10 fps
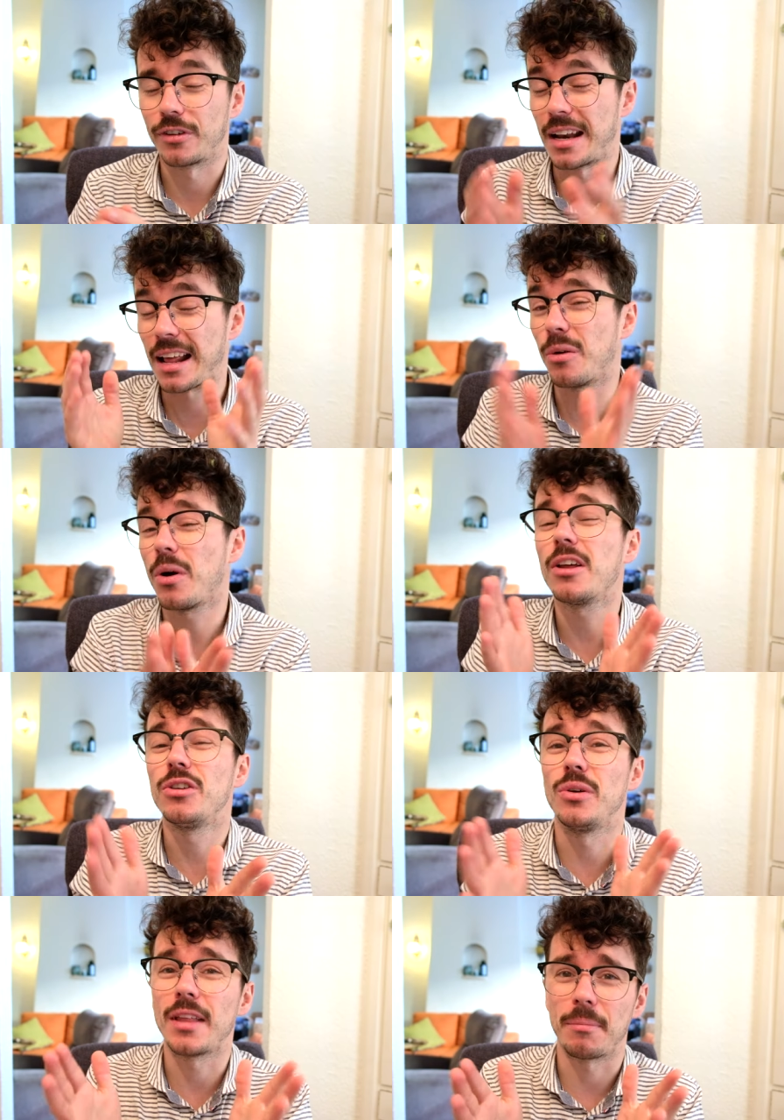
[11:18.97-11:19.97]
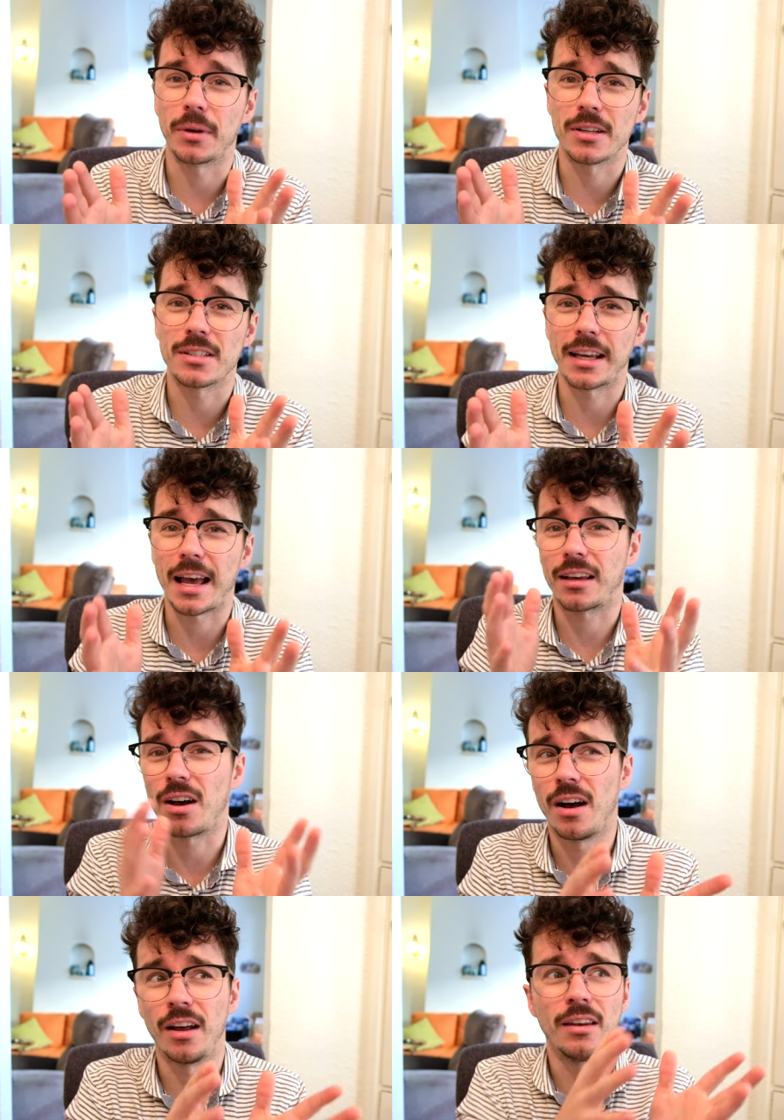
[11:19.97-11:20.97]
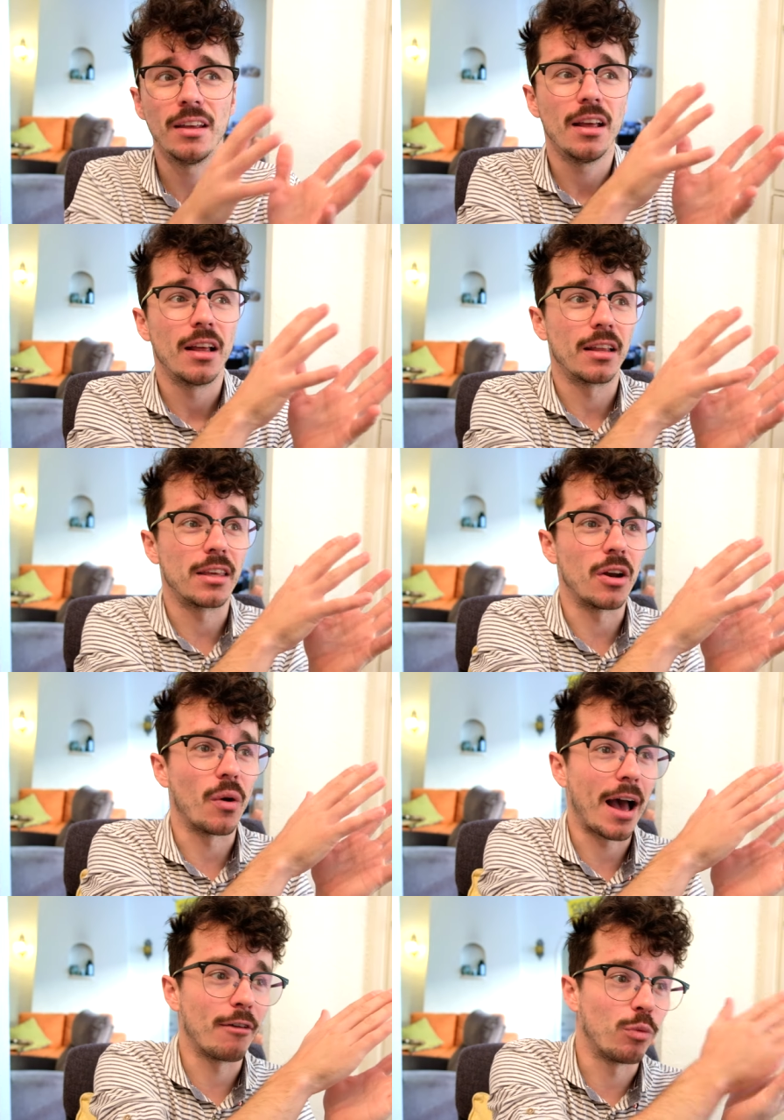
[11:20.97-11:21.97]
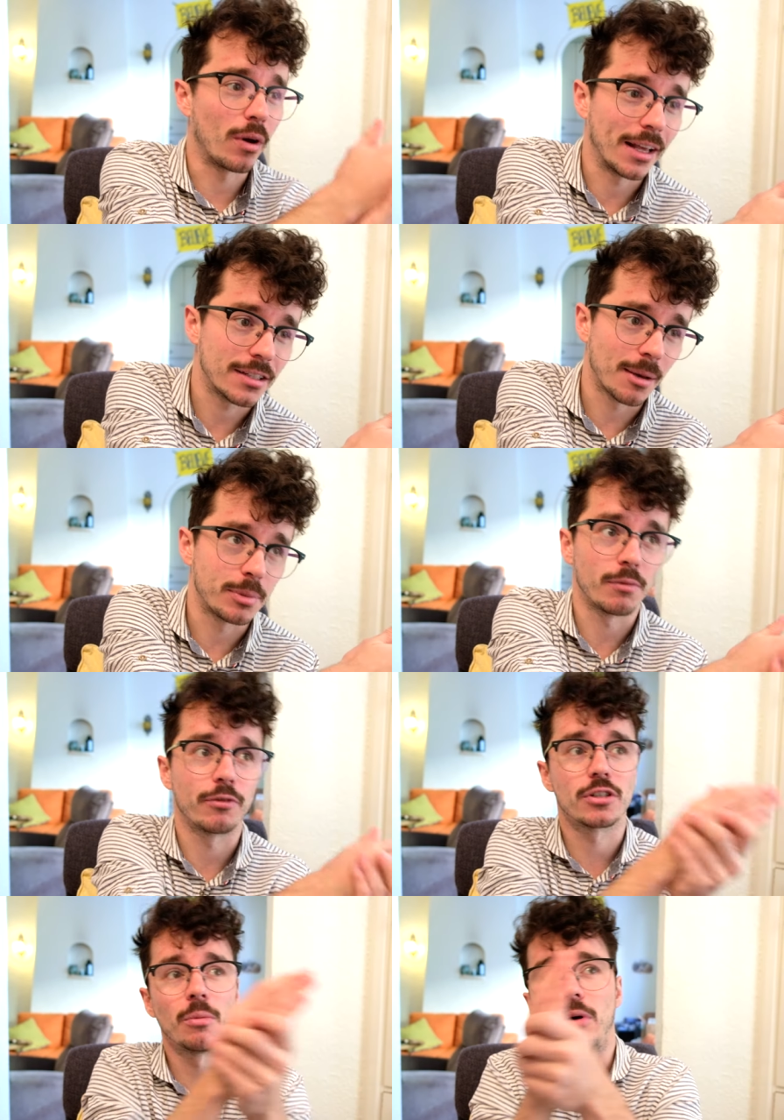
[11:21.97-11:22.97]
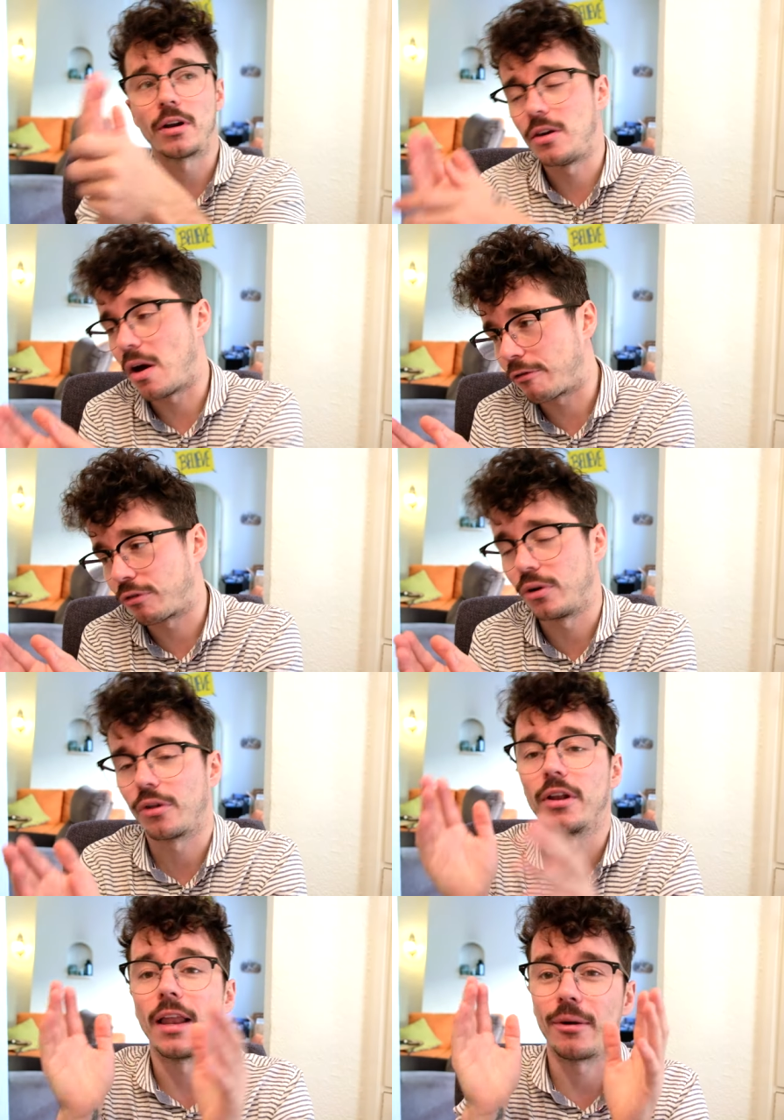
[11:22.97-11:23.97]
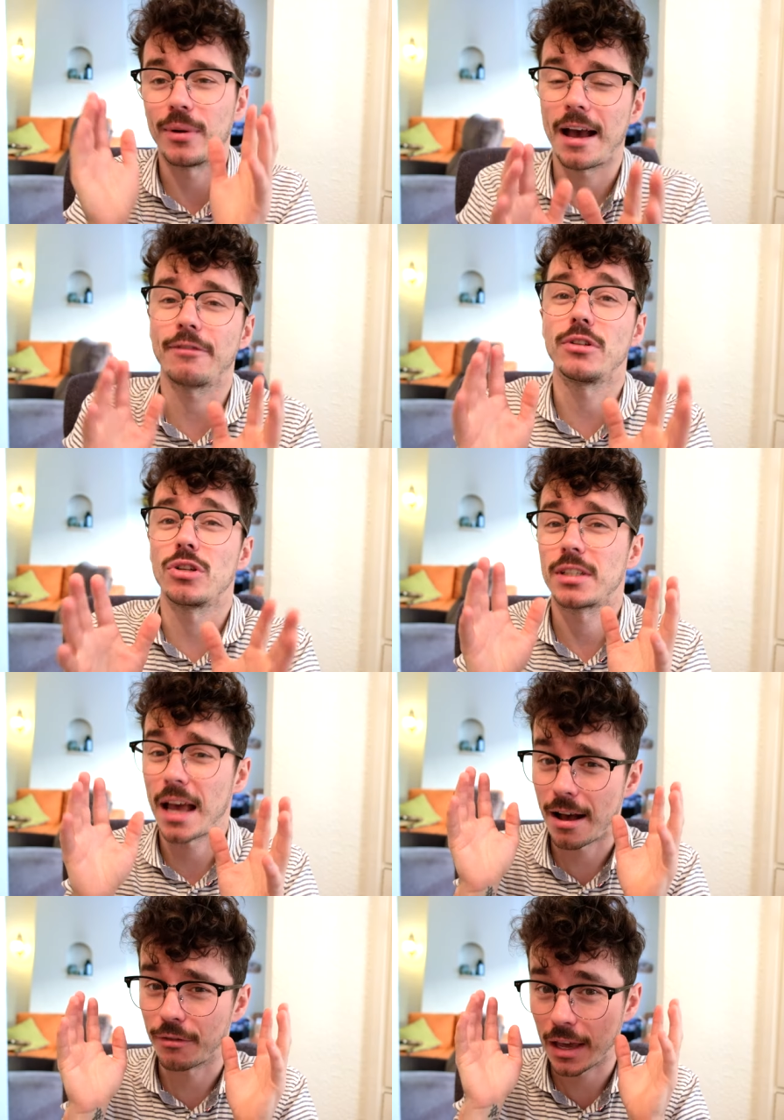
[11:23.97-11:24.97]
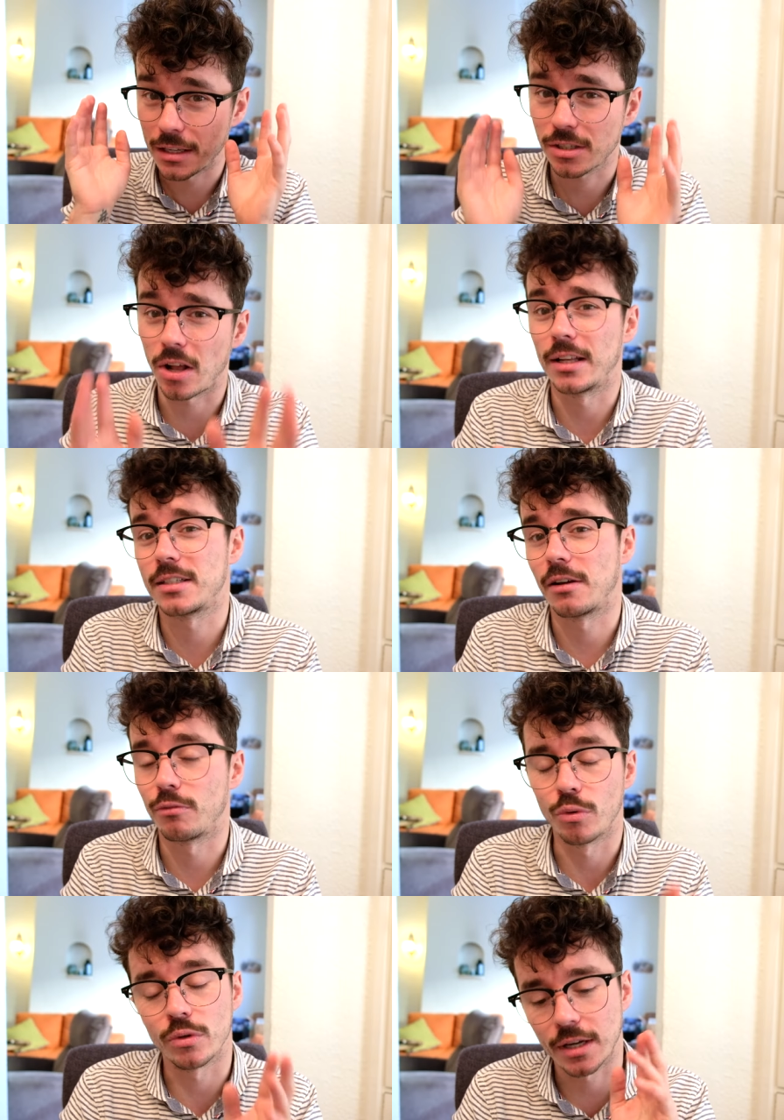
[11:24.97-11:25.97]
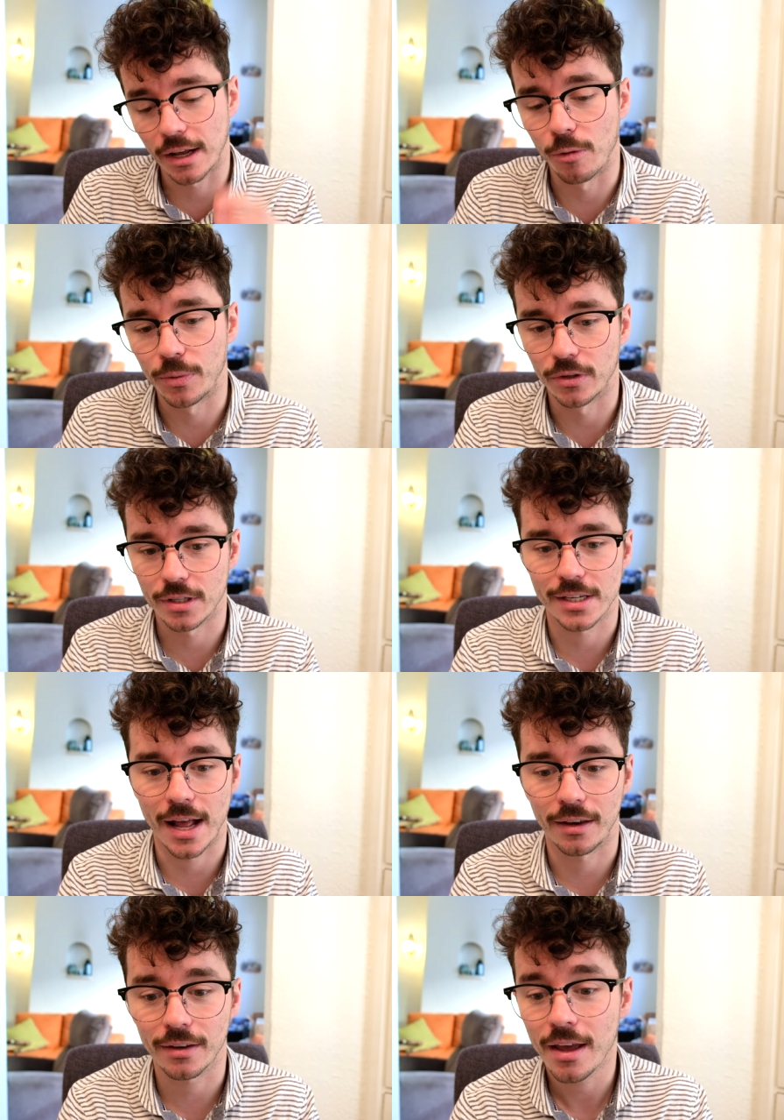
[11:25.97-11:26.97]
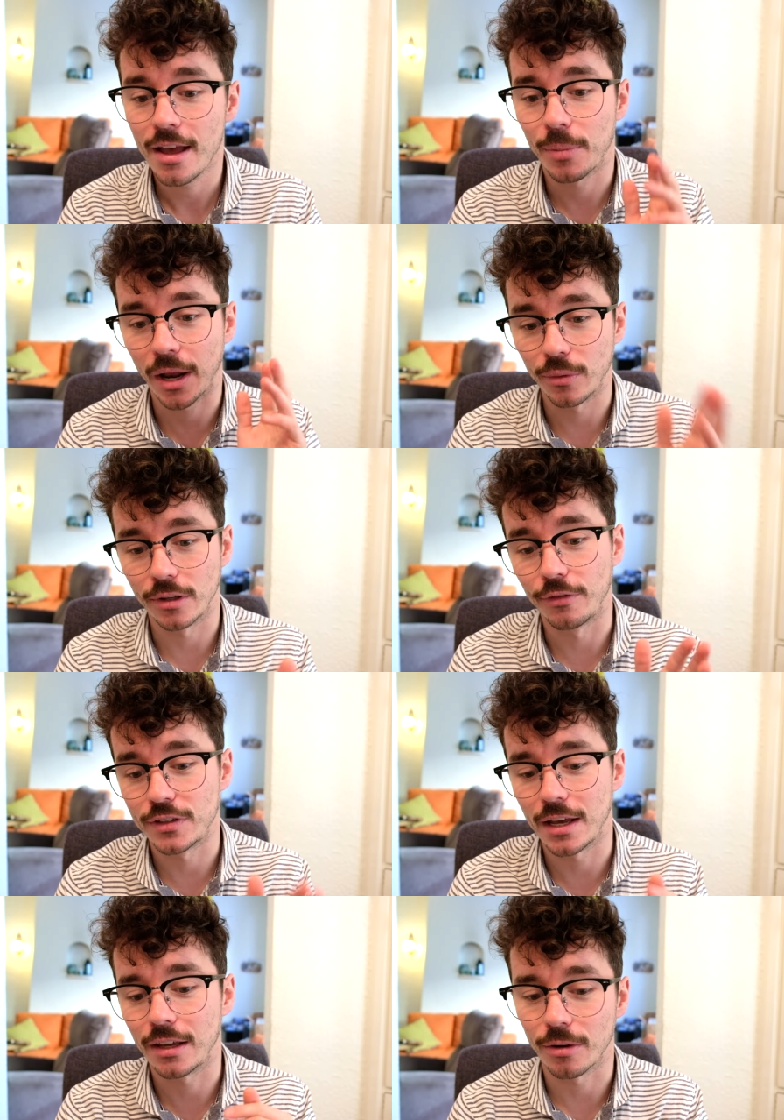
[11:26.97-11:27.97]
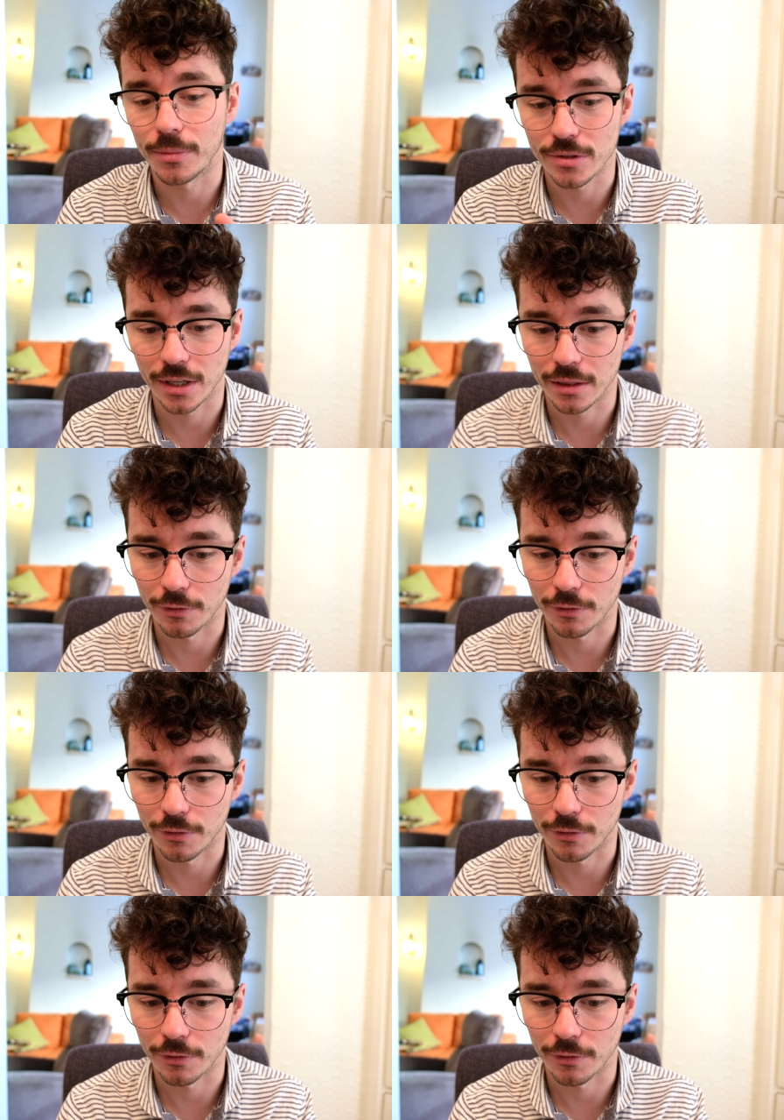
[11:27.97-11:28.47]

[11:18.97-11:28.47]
And I want to do that because, like, I can't, you know, have one exception for someone and not for another. Like, we have to just have a solid set of rules, and I hope you understand. But I would love to hear your music in the